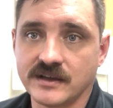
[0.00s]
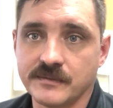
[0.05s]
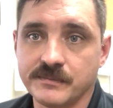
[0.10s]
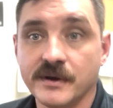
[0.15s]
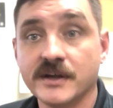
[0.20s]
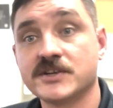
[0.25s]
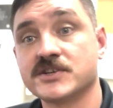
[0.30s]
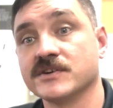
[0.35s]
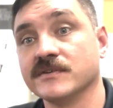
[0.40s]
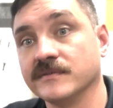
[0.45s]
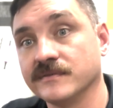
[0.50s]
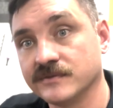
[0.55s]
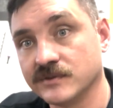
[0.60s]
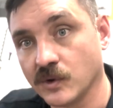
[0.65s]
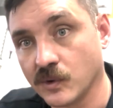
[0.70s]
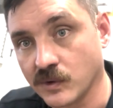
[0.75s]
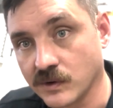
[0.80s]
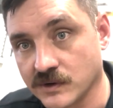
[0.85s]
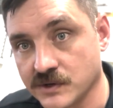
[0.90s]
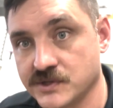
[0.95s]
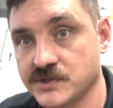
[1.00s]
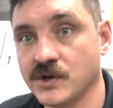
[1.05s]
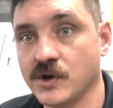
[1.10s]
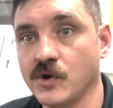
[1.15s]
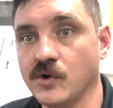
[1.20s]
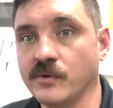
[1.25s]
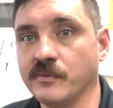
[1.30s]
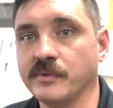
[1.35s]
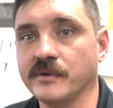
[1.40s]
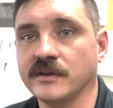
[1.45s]
a bunch of doors
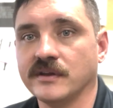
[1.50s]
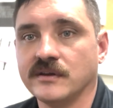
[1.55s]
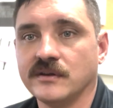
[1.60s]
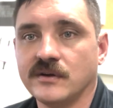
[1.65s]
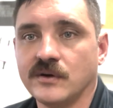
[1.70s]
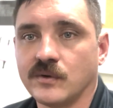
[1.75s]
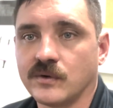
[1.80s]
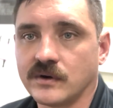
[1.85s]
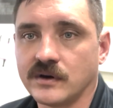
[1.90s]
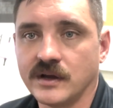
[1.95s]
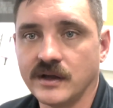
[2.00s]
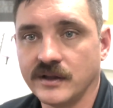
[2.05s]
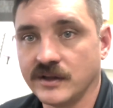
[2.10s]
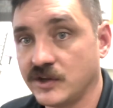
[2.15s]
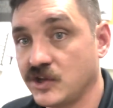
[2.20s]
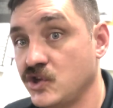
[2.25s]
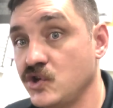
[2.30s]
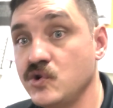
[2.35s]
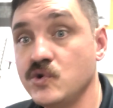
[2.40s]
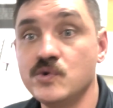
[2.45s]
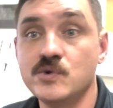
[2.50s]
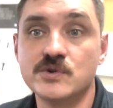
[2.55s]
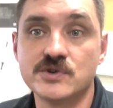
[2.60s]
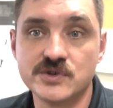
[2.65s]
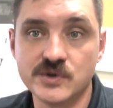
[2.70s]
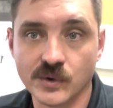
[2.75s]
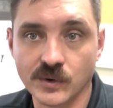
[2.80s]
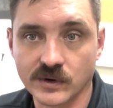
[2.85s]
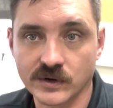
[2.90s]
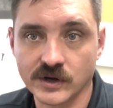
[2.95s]
open, or a huge
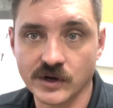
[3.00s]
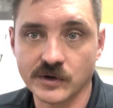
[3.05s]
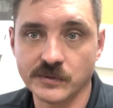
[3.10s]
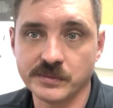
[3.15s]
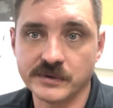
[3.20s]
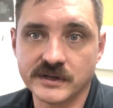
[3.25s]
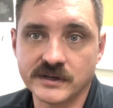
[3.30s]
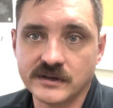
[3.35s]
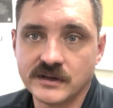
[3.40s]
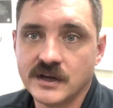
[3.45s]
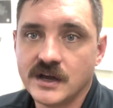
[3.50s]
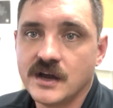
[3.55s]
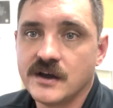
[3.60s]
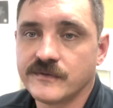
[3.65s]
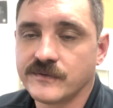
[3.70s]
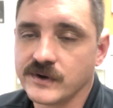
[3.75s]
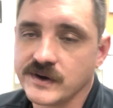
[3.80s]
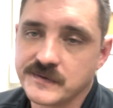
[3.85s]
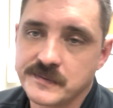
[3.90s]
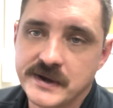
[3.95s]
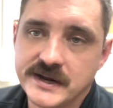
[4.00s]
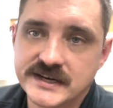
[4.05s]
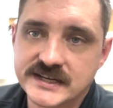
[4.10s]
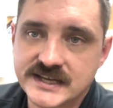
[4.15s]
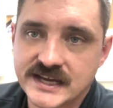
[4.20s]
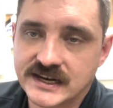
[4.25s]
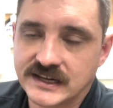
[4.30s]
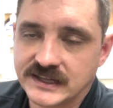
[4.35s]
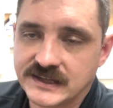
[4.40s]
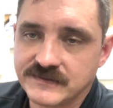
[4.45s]
door open for everybody to
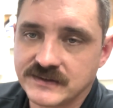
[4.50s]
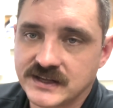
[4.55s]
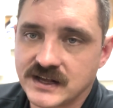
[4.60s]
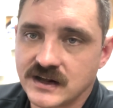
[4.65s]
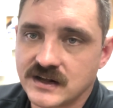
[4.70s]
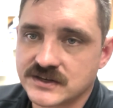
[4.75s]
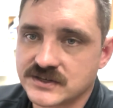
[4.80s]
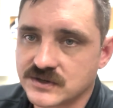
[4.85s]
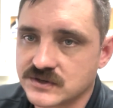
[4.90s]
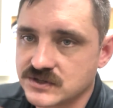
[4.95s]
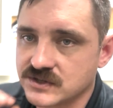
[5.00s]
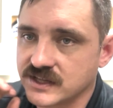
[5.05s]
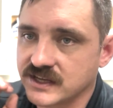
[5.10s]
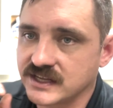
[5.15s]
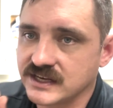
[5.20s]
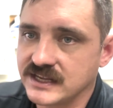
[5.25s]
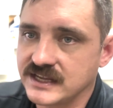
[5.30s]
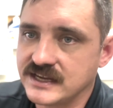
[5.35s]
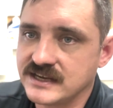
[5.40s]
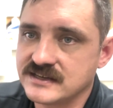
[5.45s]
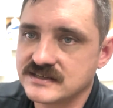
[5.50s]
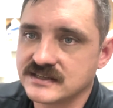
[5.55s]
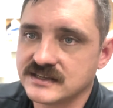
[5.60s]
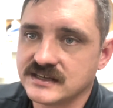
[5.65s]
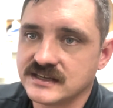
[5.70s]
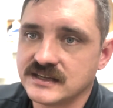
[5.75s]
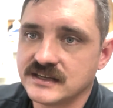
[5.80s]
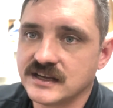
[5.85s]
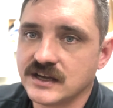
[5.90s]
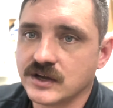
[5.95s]
kind of leave the concert so they can
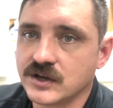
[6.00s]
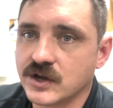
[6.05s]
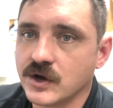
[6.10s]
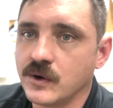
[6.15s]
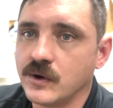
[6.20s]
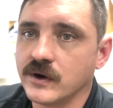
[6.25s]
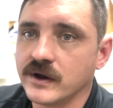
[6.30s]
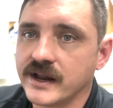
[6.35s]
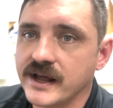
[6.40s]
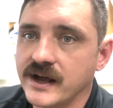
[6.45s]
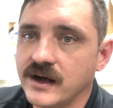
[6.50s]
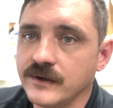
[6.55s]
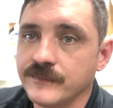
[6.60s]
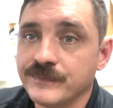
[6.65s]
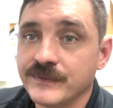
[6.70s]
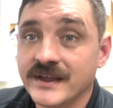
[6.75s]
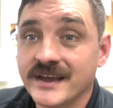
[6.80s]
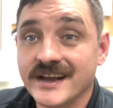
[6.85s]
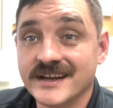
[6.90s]
easily go on out.